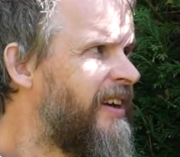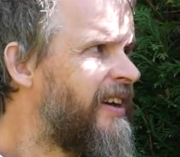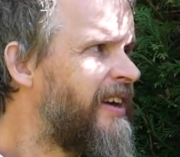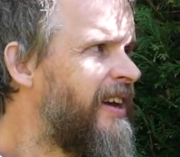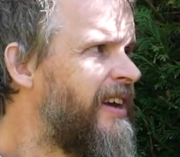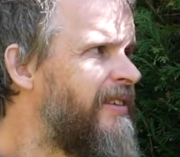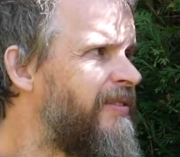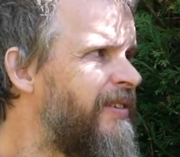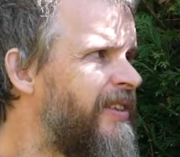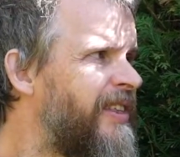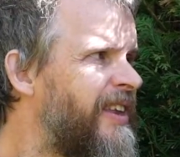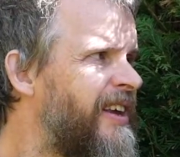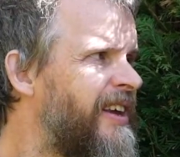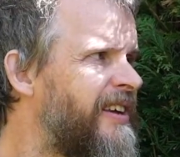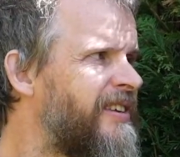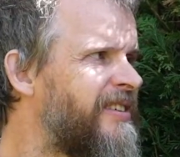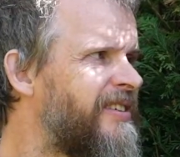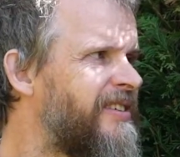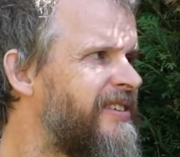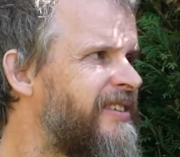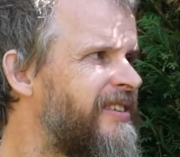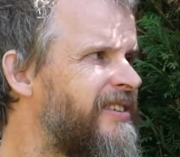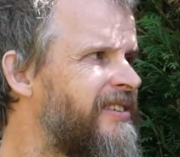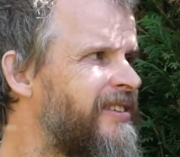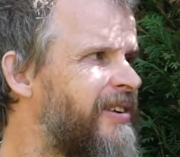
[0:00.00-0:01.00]
Even
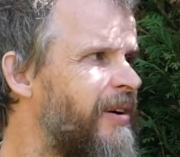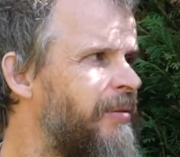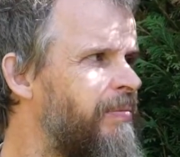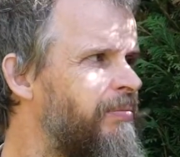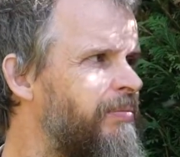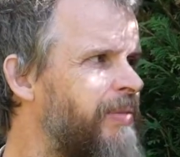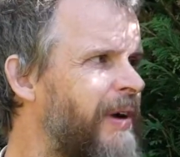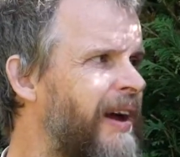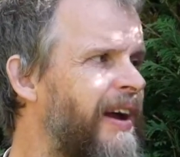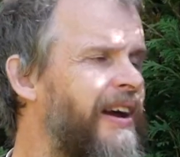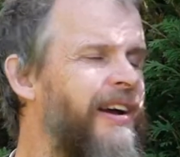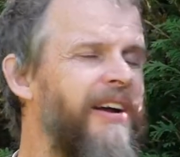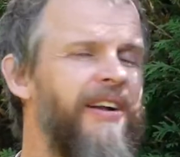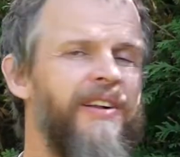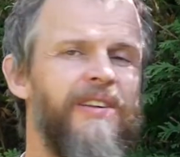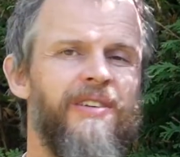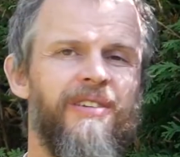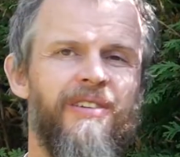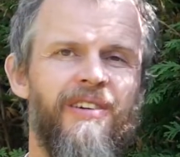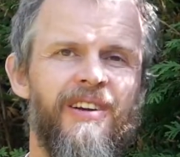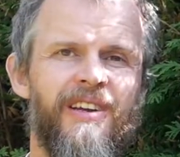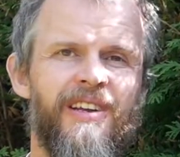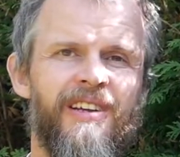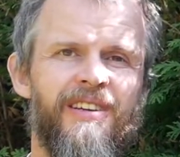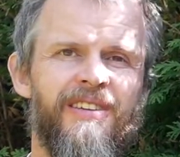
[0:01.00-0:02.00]
this, it's got pale
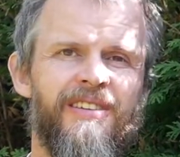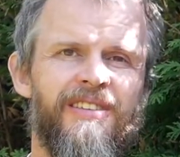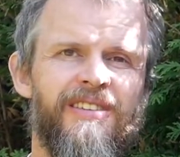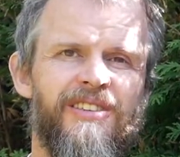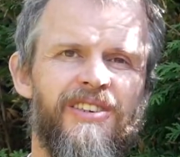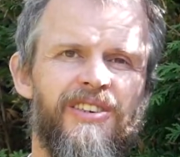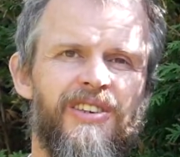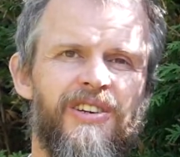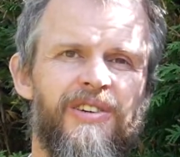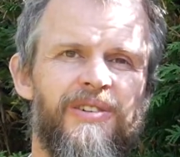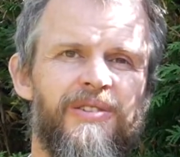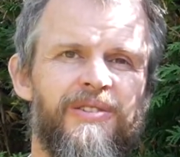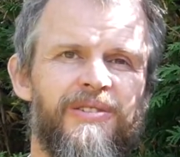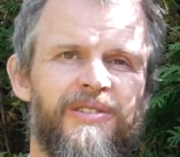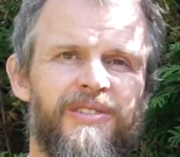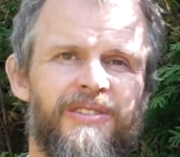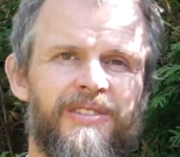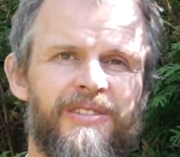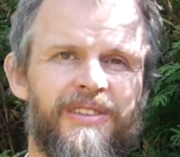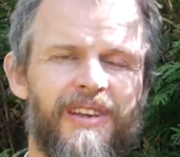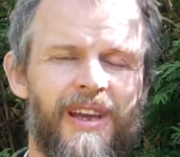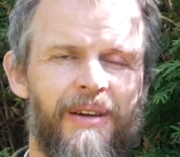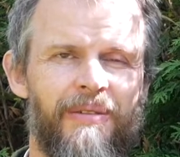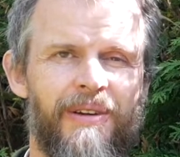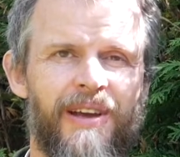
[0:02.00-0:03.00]
green shoots
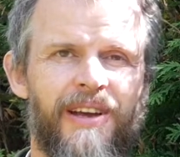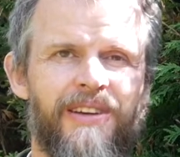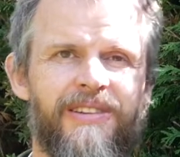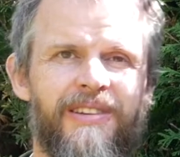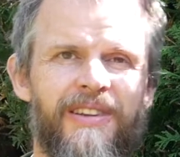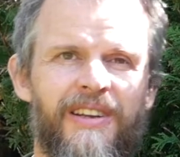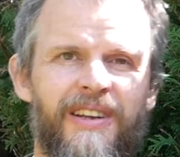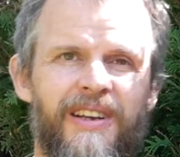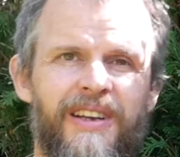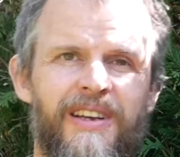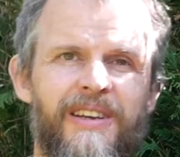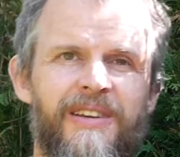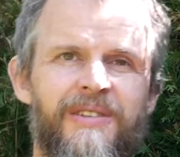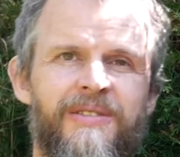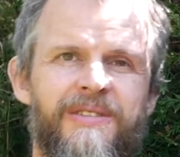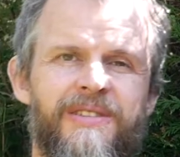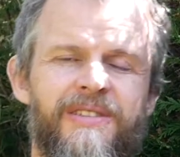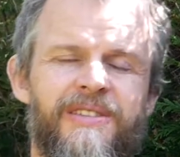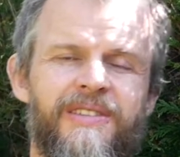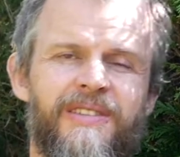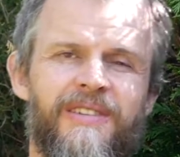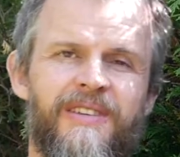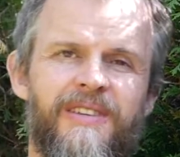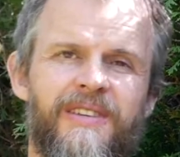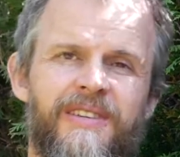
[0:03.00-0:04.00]
coming out of the leaves.
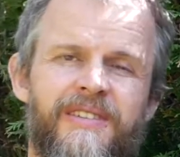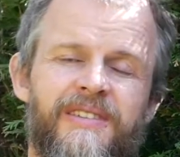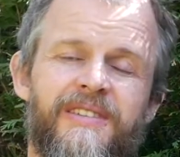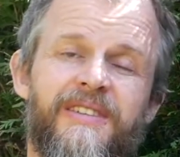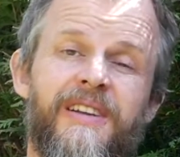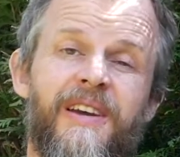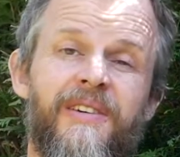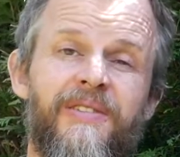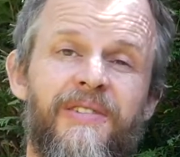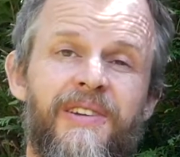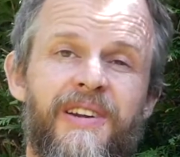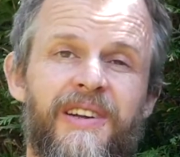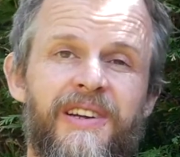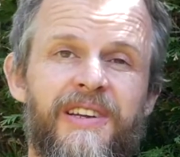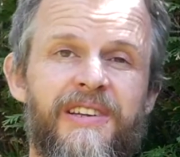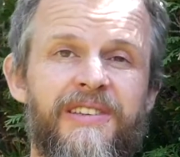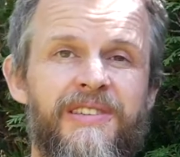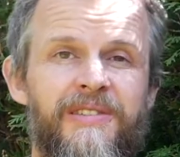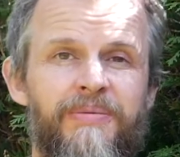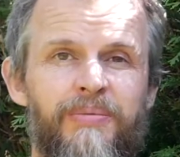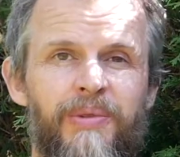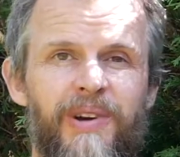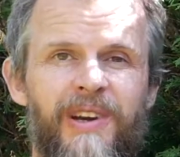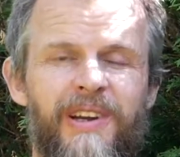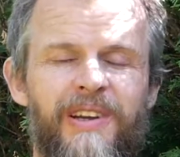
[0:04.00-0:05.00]
It's definitely
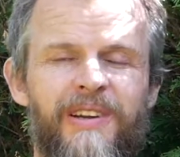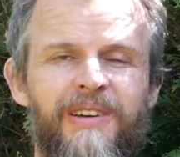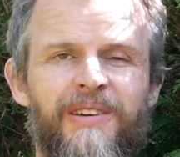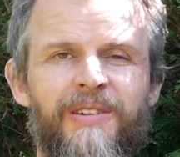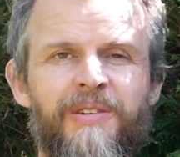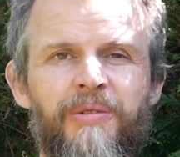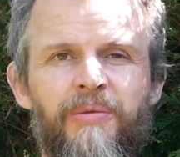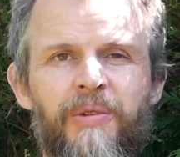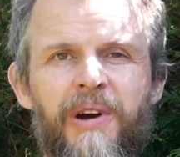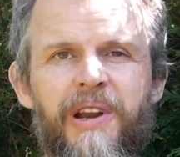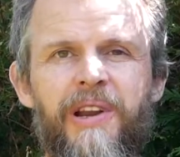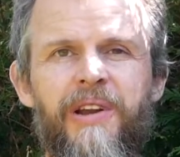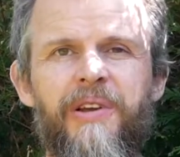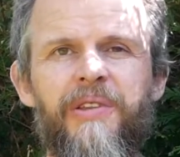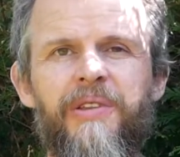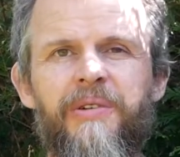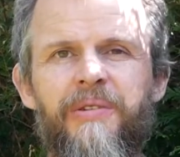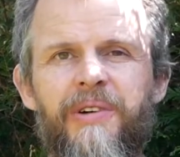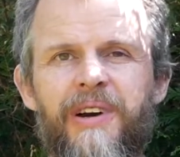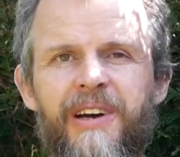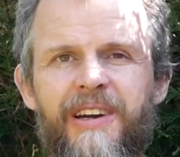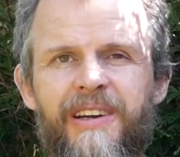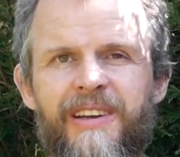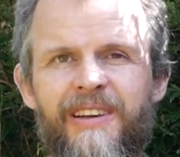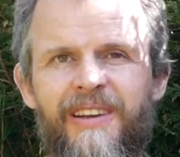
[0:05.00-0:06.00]
spring, well on the
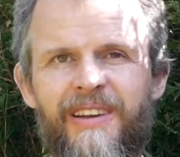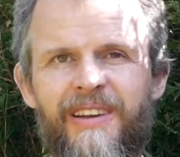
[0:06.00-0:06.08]
way.